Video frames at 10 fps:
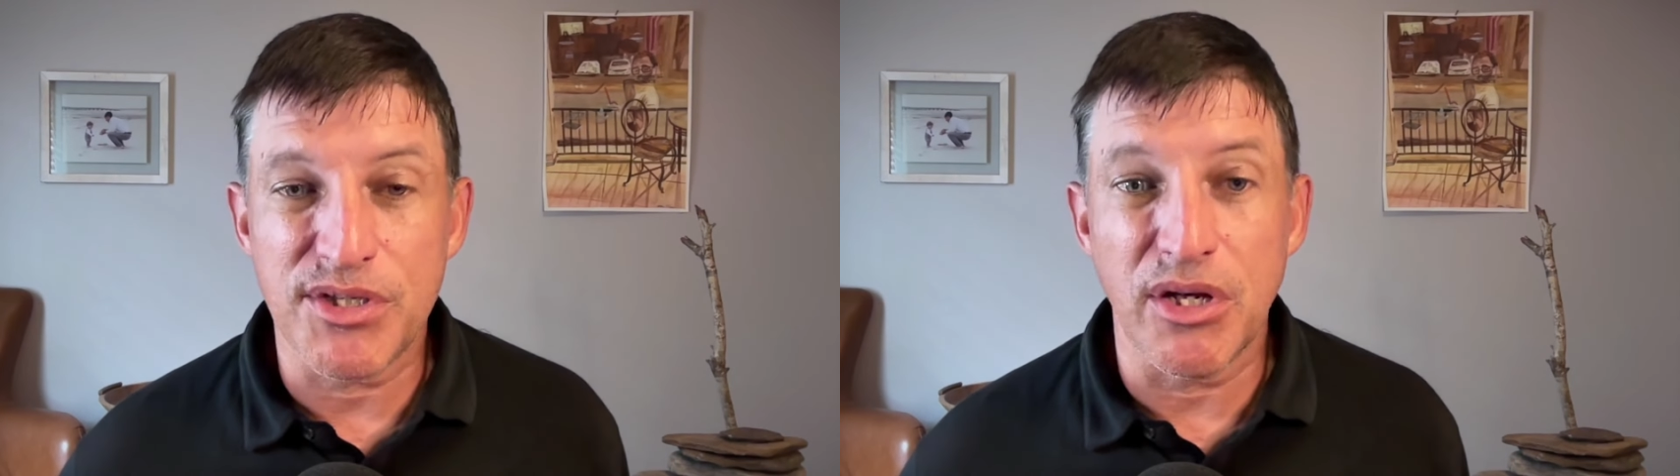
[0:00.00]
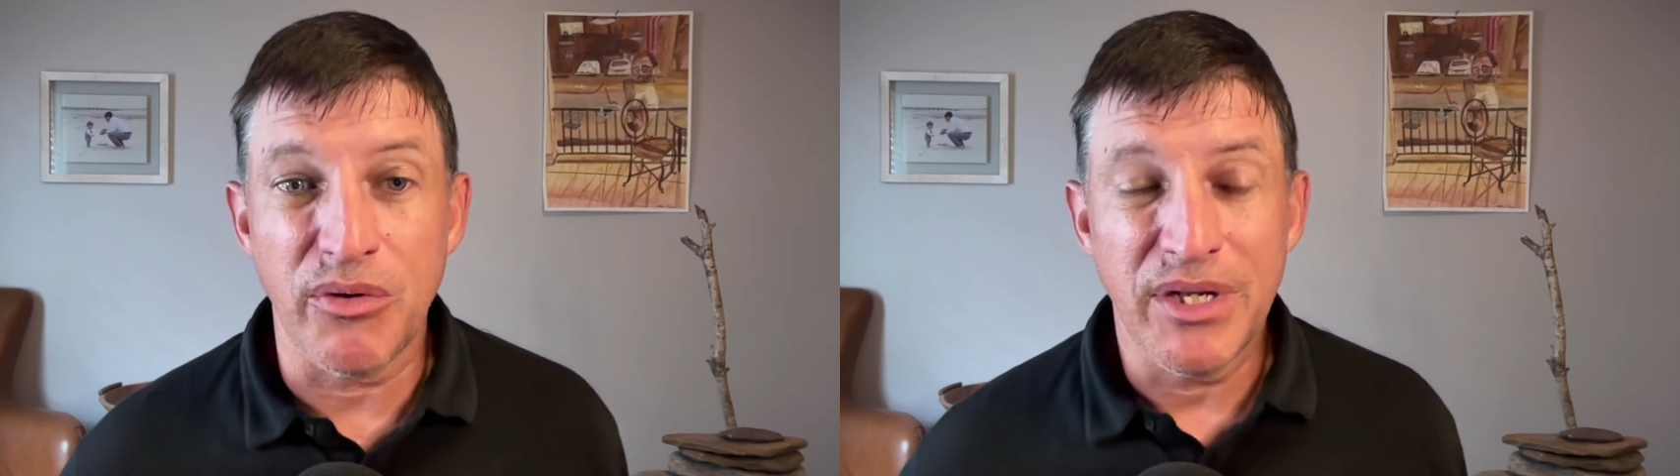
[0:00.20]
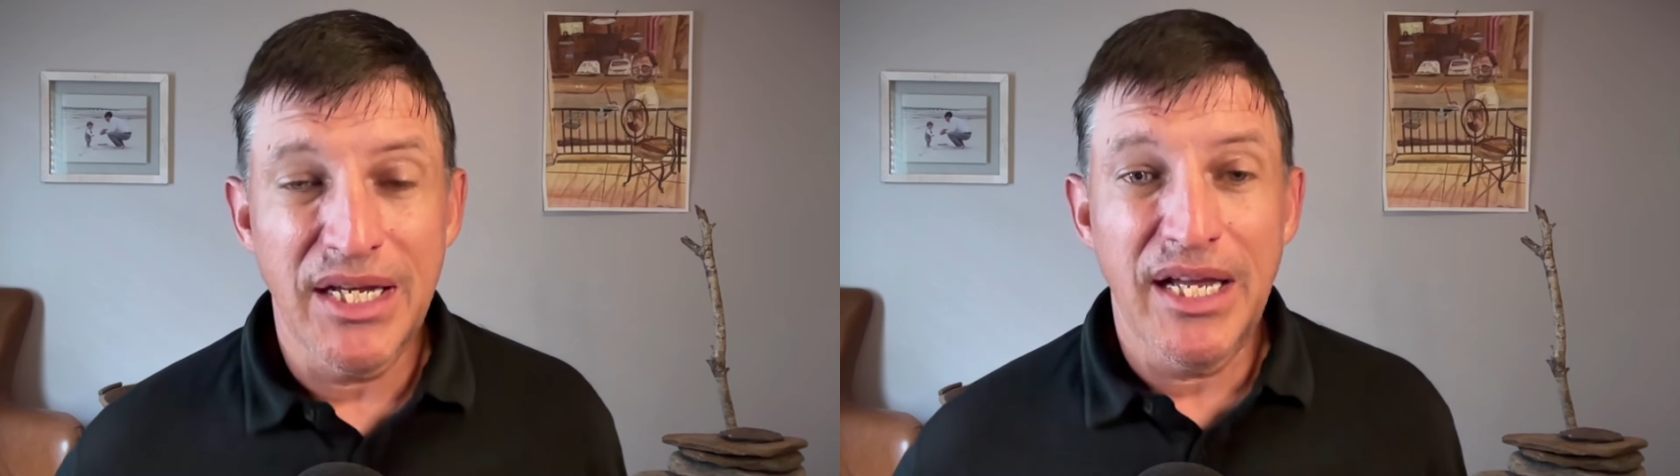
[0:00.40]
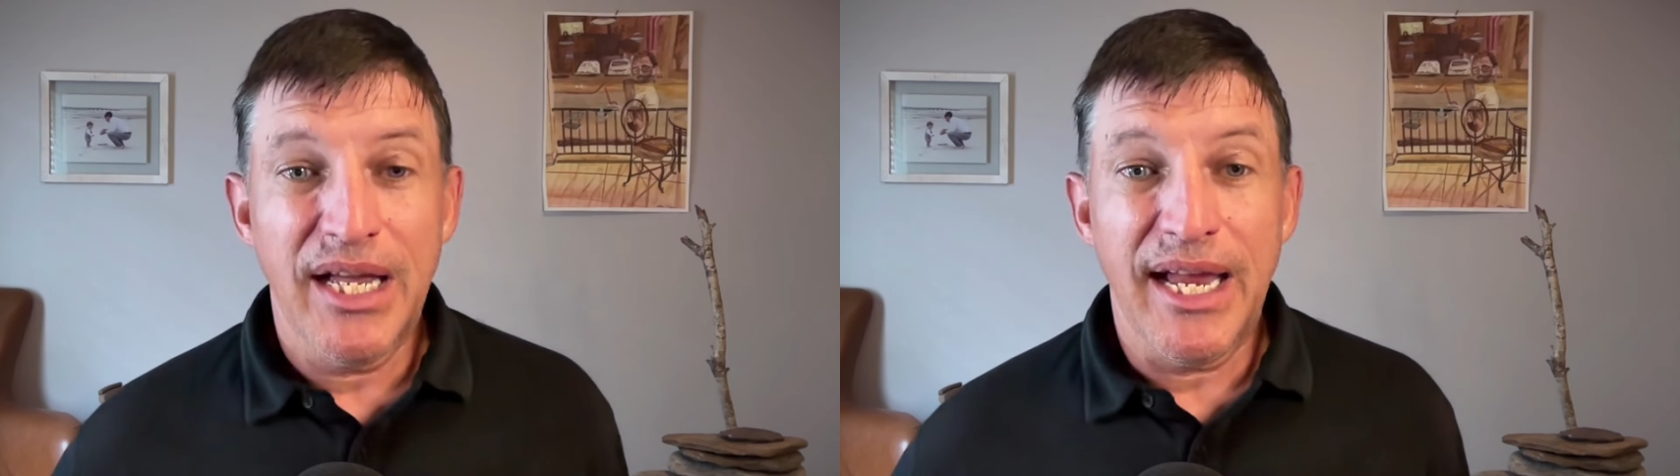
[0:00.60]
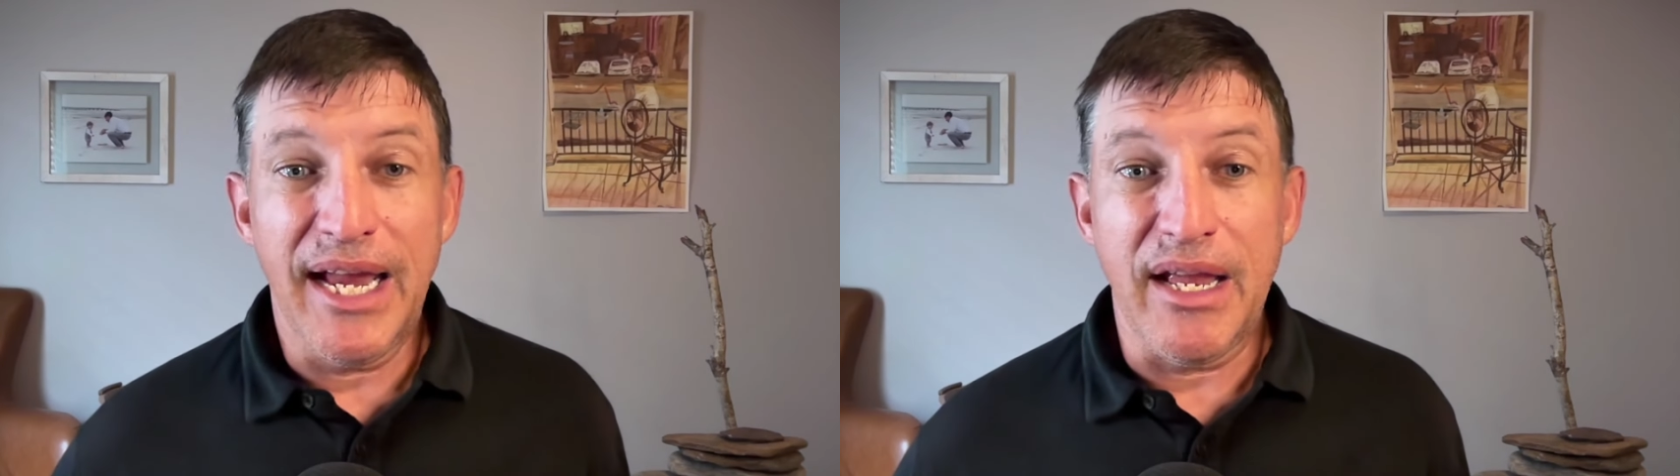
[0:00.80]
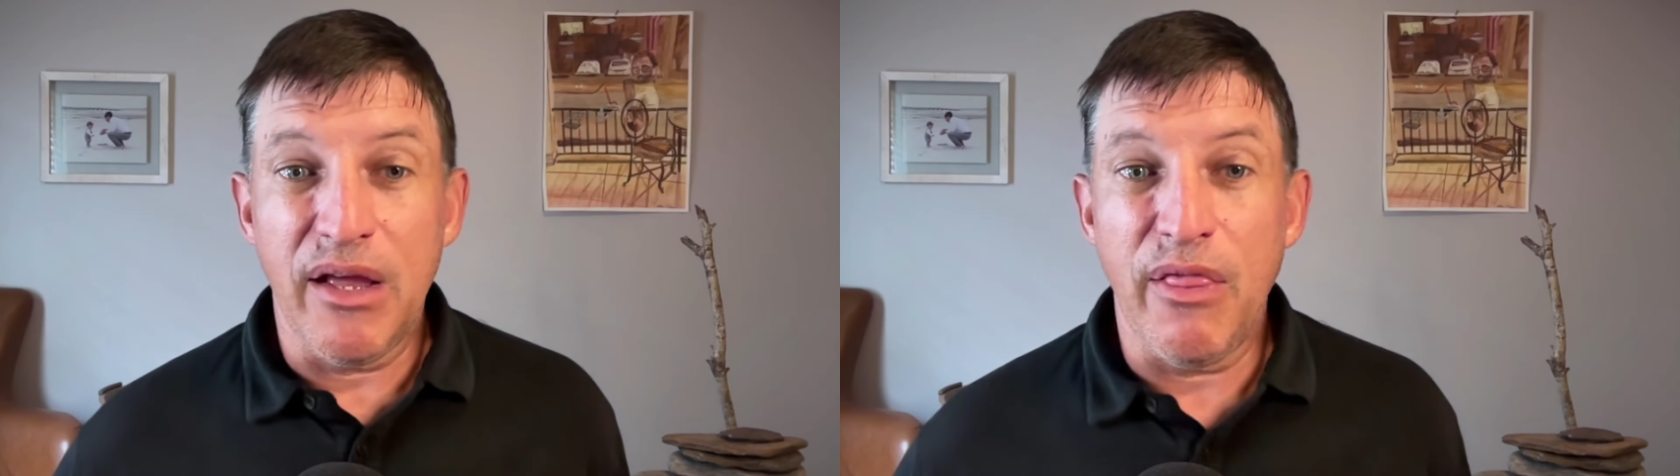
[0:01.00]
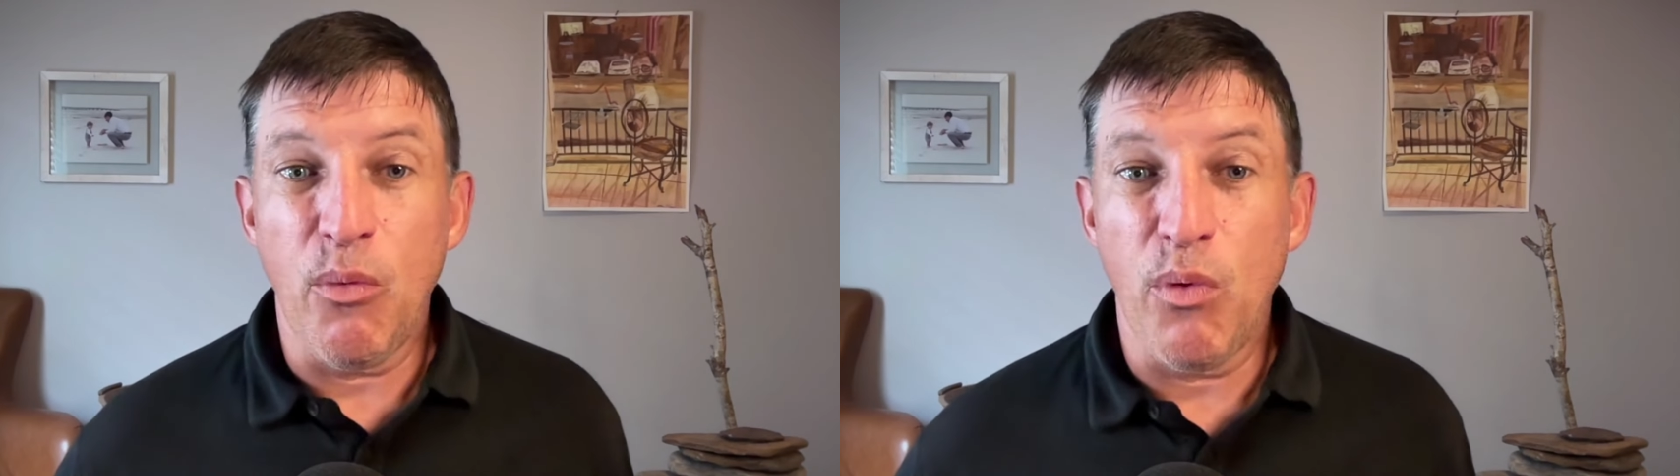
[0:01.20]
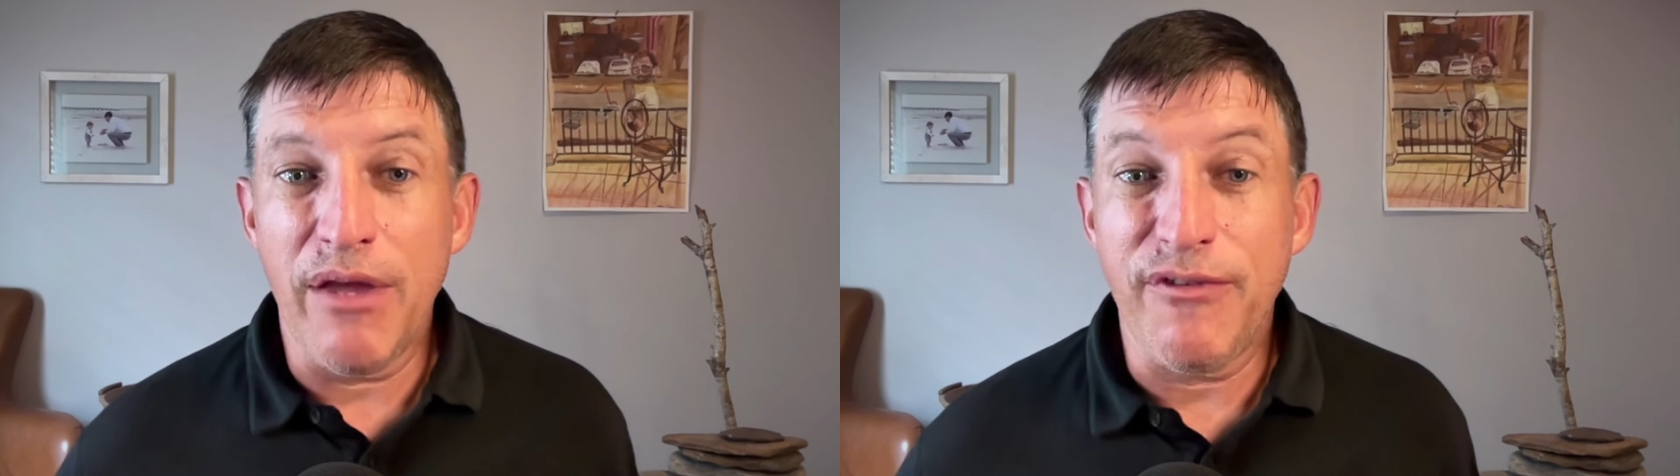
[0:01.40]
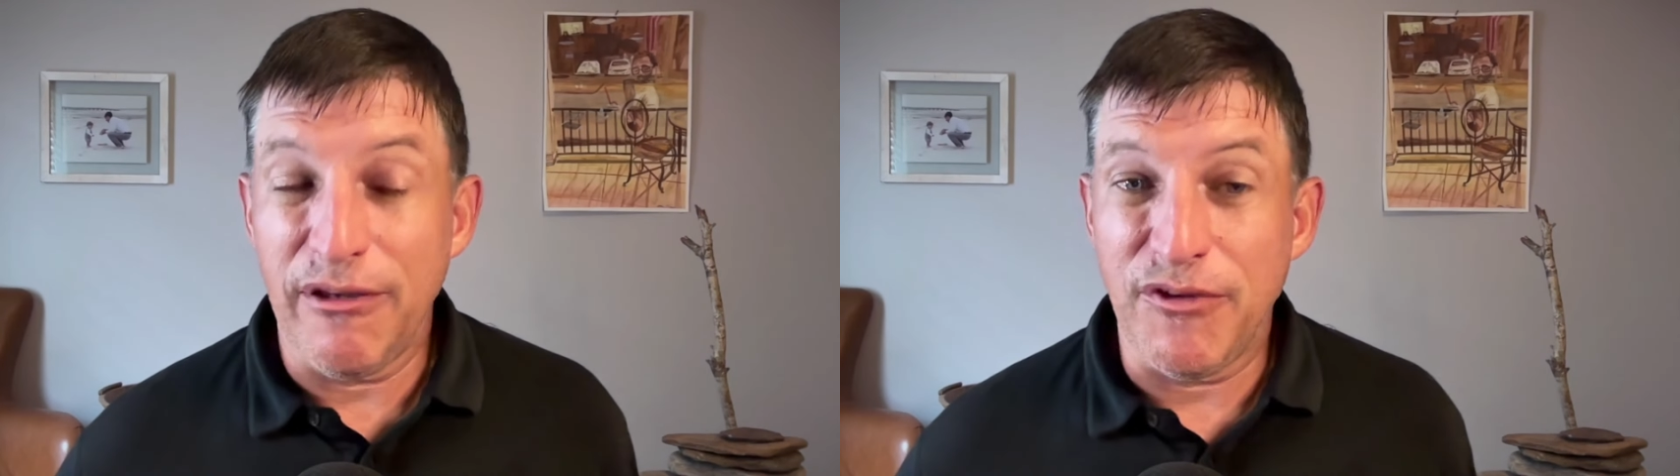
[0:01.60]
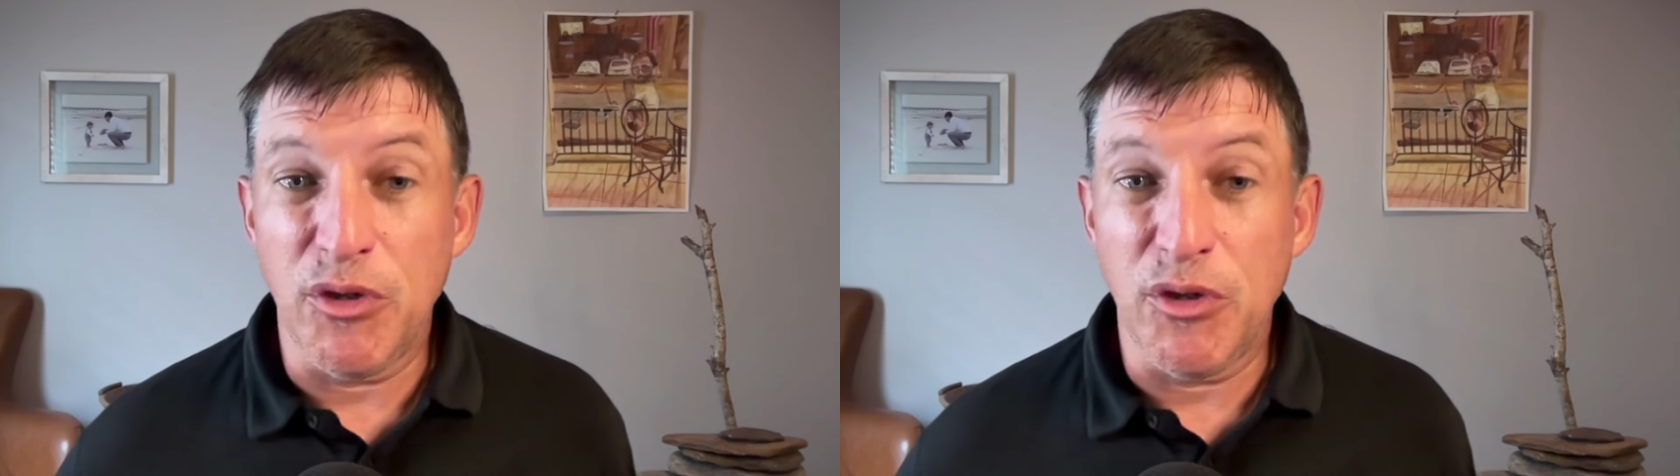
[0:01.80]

So if